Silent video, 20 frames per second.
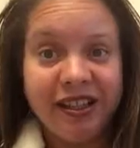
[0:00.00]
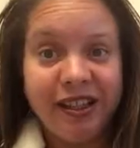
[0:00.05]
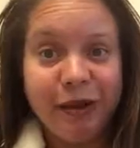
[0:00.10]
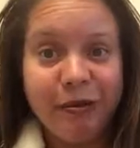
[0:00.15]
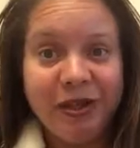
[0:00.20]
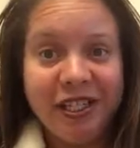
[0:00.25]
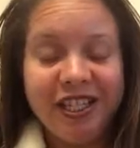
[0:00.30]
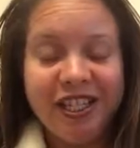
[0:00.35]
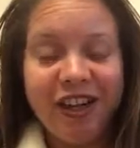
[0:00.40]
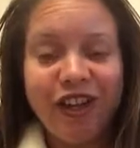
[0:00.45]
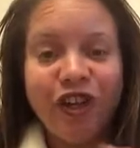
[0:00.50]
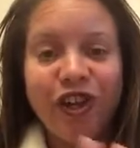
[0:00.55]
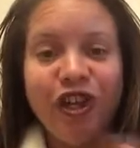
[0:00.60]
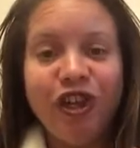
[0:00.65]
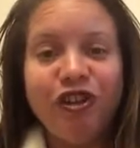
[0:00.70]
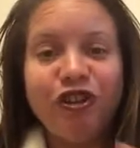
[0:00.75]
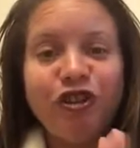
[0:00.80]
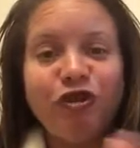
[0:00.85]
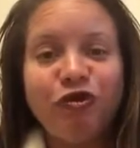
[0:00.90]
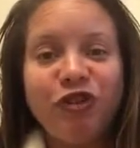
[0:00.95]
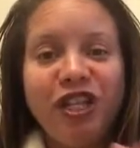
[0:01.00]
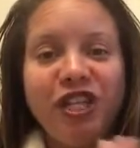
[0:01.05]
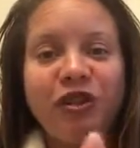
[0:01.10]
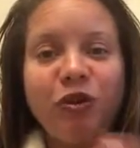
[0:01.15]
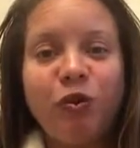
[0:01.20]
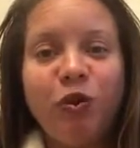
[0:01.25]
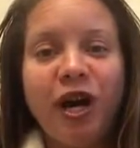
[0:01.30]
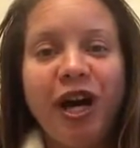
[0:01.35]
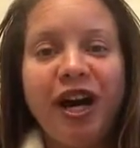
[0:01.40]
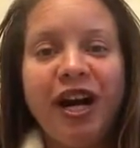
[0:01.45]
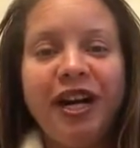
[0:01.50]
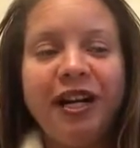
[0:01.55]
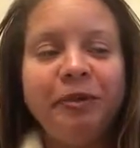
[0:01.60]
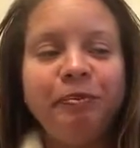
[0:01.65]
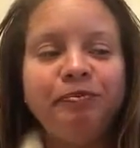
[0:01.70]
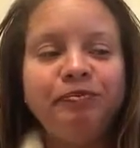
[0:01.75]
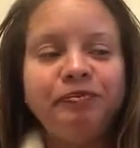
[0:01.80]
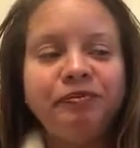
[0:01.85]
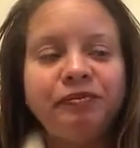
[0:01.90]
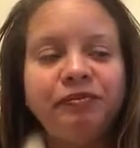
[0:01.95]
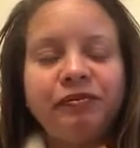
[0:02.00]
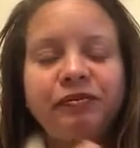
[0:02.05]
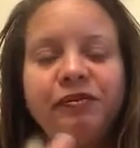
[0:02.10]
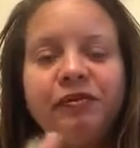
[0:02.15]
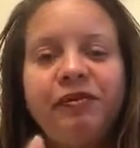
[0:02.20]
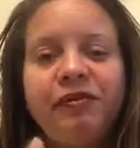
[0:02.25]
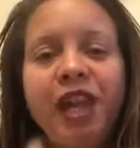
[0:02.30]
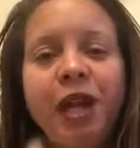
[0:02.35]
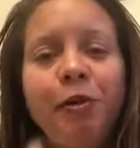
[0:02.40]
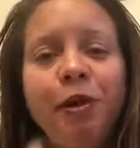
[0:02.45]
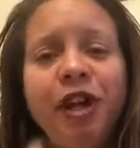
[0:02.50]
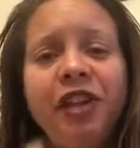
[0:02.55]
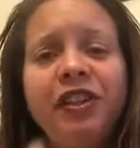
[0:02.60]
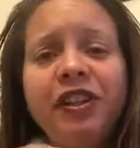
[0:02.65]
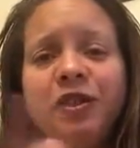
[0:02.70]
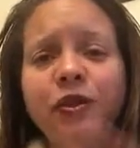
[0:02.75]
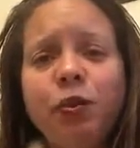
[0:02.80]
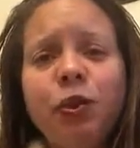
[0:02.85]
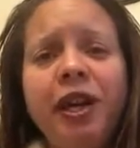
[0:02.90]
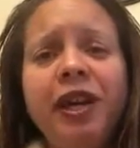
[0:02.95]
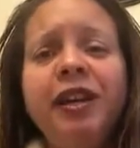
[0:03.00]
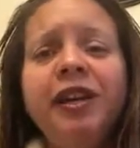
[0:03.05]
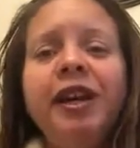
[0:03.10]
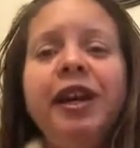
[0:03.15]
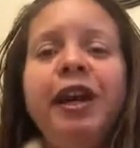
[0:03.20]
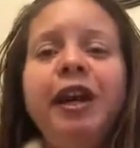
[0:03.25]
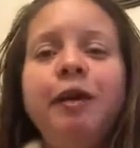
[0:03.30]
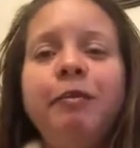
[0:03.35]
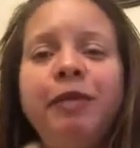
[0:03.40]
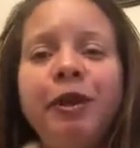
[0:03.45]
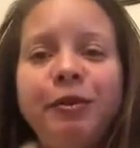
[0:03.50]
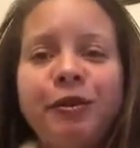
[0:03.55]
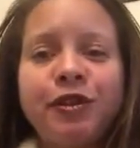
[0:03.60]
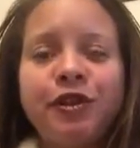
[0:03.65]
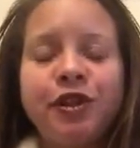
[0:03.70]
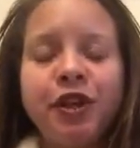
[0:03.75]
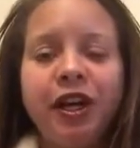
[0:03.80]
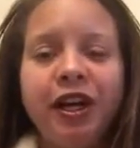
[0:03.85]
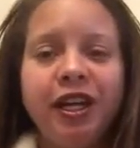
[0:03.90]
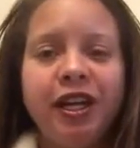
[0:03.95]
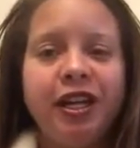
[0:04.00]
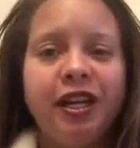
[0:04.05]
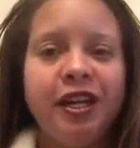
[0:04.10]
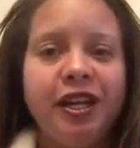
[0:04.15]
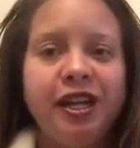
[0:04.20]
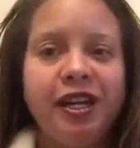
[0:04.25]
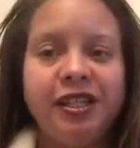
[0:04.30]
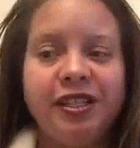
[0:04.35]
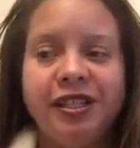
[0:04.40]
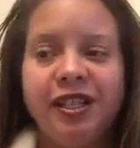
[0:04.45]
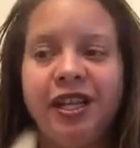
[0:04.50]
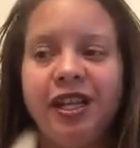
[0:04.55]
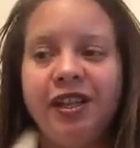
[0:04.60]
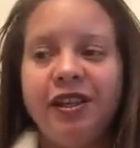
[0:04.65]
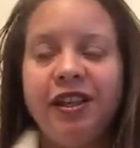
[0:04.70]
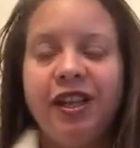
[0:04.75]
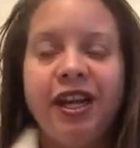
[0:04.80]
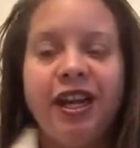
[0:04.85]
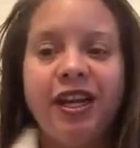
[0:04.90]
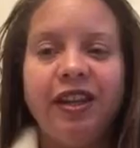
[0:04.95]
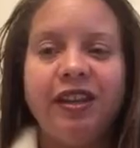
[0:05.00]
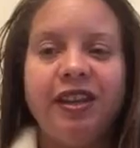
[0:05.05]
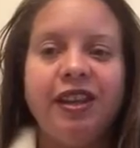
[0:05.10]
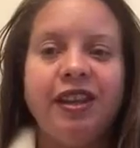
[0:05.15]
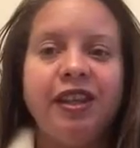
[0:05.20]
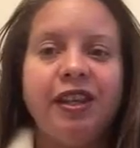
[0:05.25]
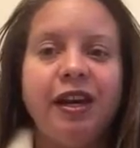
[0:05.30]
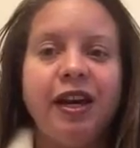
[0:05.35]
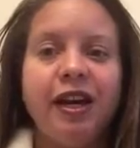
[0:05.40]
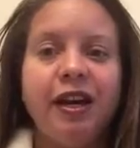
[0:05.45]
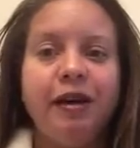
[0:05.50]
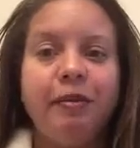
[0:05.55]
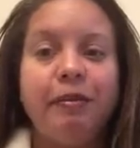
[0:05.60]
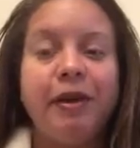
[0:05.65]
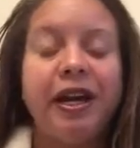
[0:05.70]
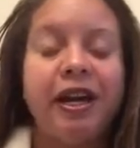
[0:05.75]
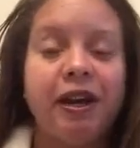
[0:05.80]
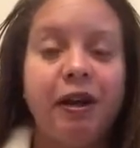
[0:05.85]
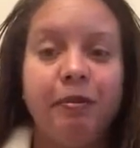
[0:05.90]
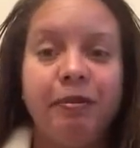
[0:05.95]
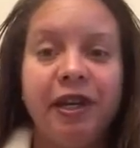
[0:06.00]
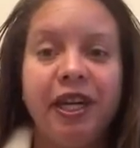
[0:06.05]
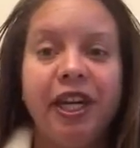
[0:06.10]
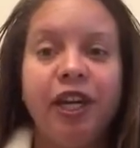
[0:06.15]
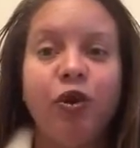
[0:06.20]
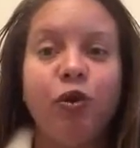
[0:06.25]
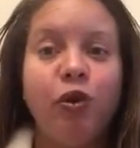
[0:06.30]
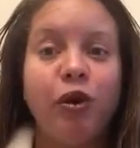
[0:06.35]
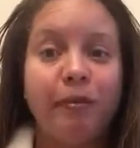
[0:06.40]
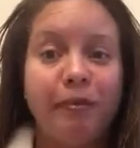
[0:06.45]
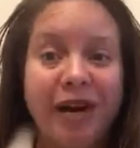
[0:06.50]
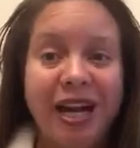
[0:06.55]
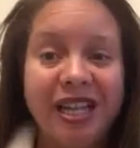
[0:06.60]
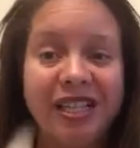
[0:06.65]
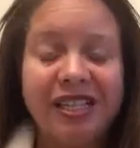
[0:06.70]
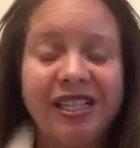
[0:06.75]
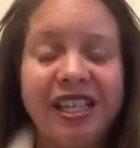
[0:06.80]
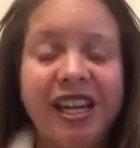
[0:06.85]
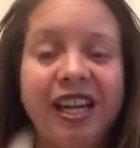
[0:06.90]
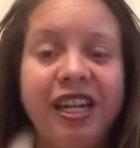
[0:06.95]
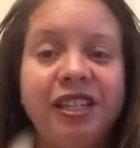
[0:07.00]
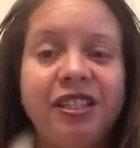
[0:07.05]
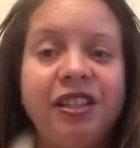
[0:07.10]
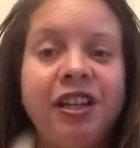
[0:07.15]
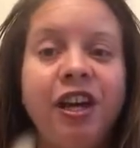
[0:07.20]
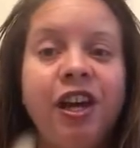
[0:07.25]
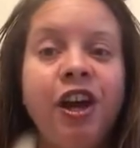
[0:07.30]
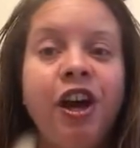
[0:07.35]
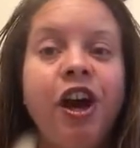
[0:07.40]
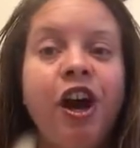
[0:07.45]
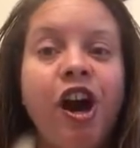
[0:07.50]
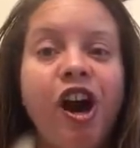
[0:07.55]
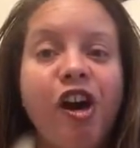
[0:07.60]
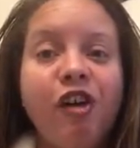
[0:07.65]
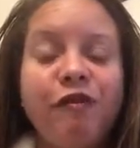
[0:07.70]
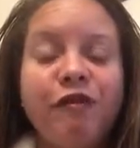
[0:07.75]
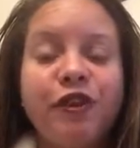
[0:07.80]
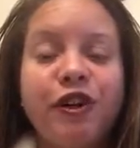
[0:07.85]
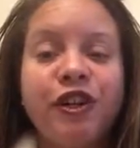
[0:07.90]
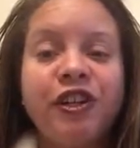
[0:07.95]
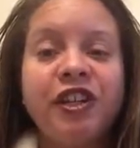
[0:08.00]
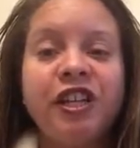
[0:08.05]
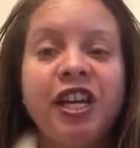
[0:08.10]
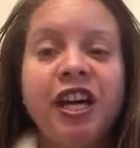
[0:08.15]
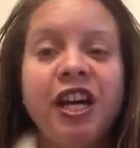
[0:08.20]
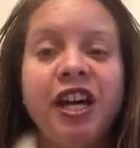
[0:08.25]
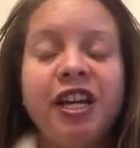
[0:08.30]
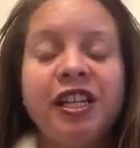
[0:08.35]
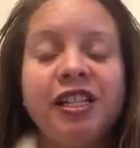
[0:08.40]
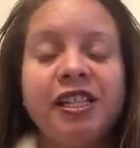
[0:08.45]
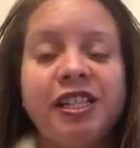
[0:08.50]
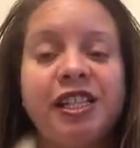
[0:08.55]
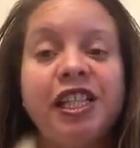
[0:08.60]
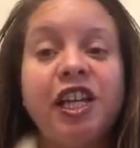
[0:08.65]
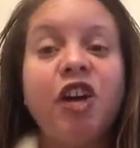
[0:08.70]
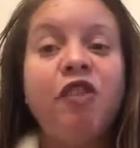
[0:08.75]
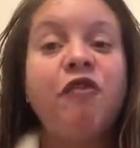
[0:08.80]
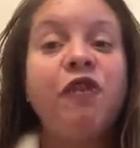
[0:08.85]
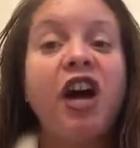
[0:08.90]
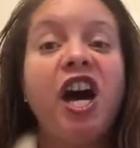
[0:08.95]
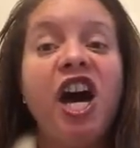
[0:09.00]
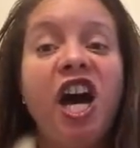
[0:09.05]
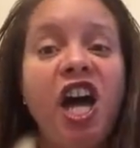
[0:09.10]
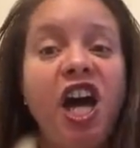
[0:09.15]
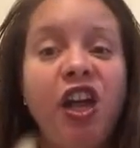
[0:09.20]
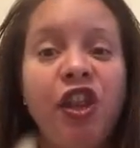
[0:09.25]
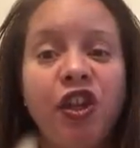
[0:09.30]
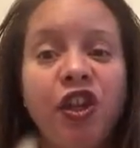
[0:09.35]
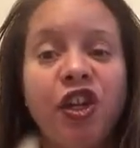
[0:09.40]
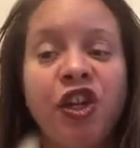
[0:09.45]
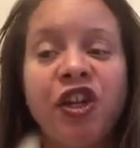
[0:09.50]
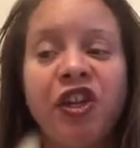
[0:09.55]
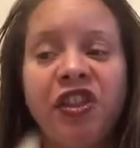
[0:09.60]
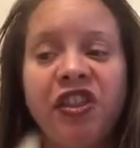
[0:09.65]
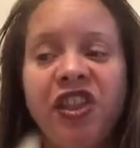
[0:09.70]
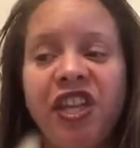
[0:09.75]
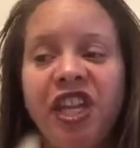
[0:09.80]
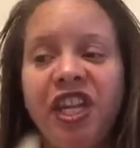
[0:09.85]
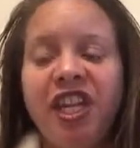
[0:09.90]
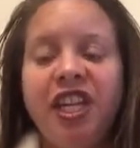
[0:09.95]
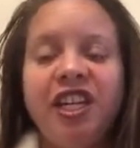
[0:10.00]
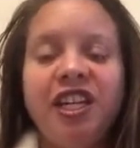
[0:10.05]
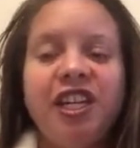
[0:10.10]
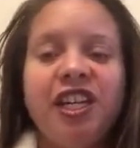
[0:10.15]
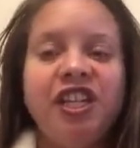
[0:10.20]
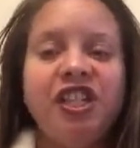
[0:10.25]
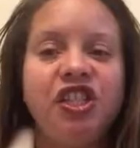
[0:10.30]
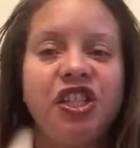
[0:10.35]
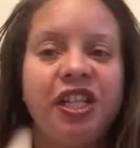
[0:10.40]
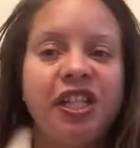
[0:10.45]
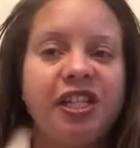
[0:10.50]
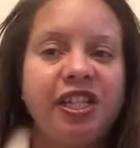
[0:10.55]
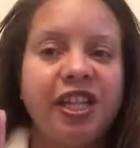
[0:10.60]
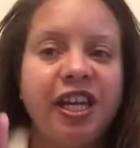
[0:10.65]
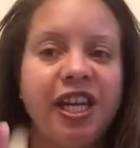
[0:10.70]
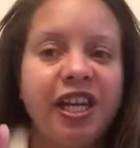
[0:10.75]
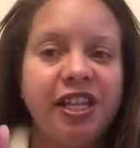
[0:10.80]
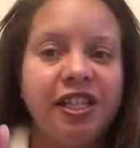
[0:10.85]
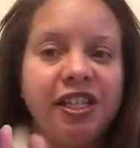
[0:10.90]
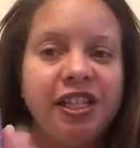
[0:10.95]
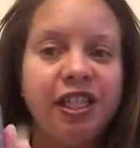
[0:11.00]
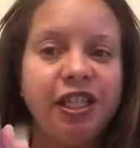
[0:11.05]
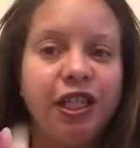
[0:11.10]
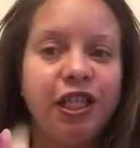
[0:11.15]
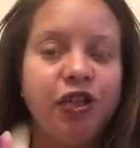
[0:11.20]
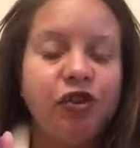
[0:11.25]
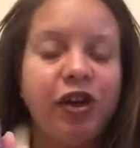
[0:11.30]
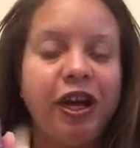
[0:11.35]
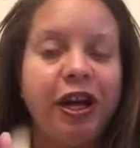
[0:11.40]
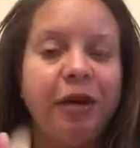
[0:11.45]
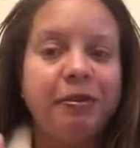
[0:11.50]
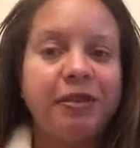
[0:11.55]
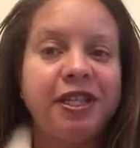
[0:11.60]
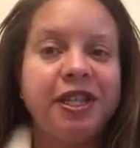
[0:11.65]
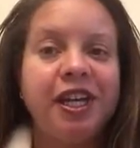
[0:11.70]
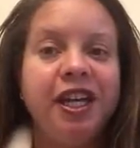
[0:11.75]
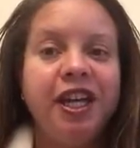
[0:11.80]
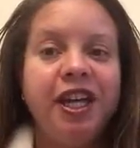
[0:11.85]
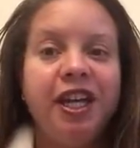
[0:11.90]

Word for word: let me tell you, here's the reason why I bought these. One, people started uh, seeing that uh, my company on my site offered stuff other than just the HCG drops.